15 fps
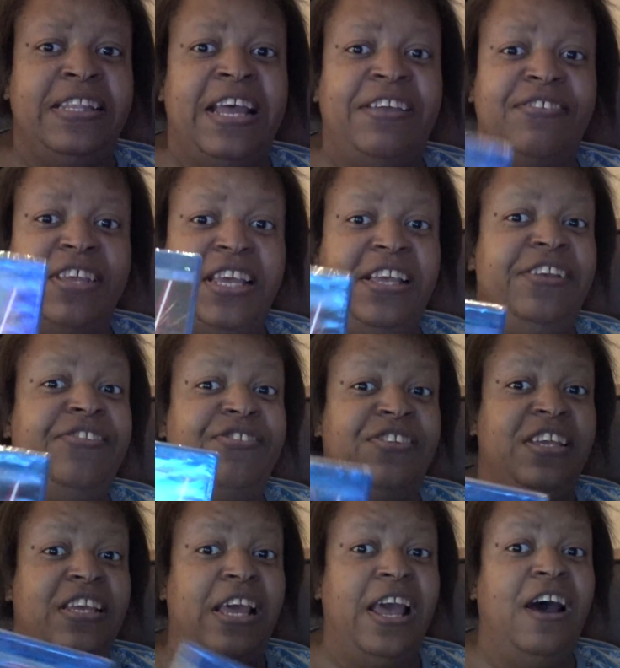That's
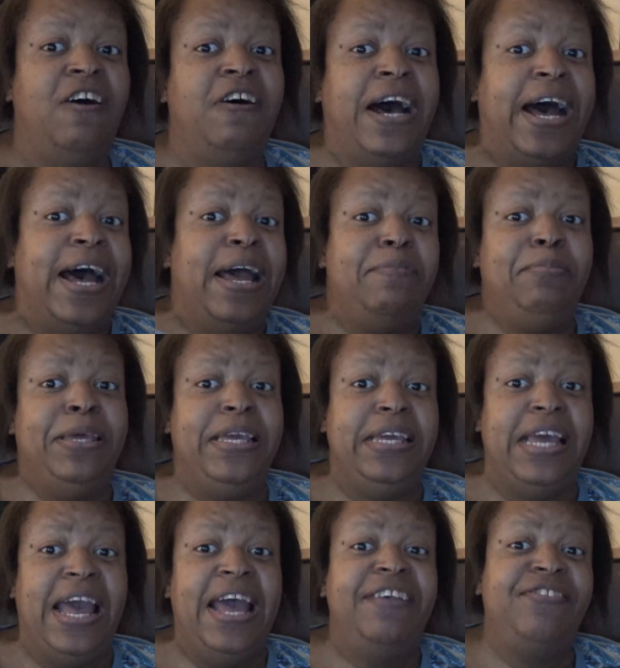
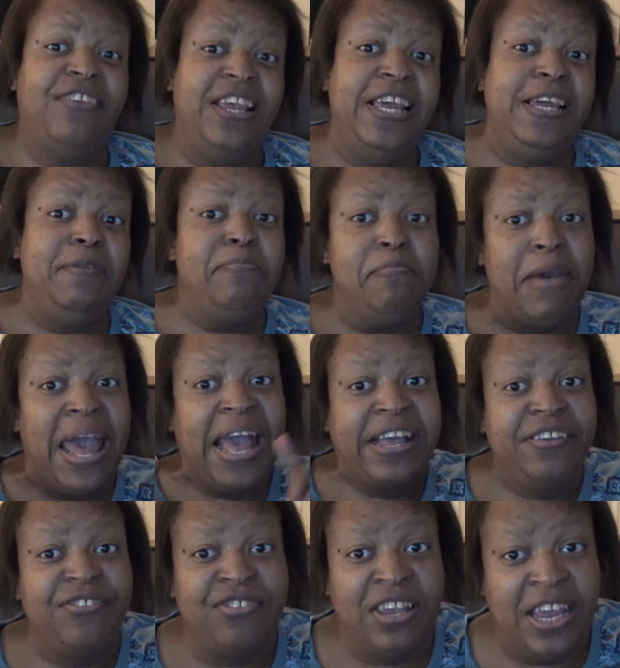ECLIPSE
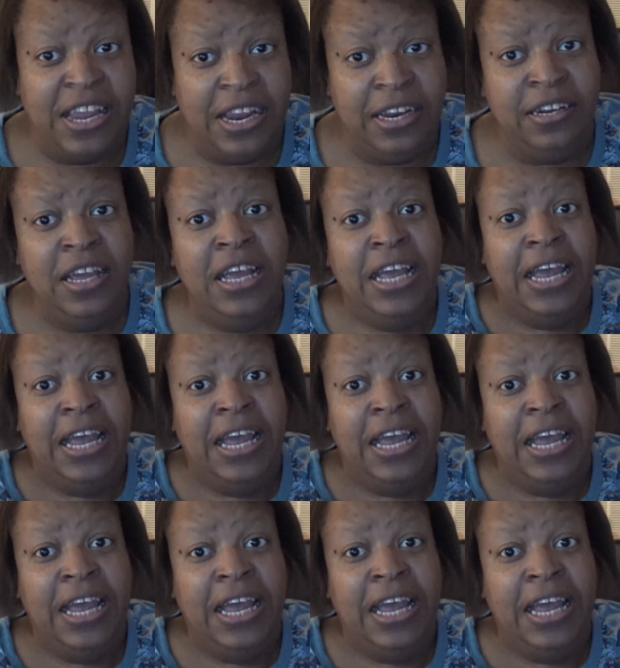Magazine,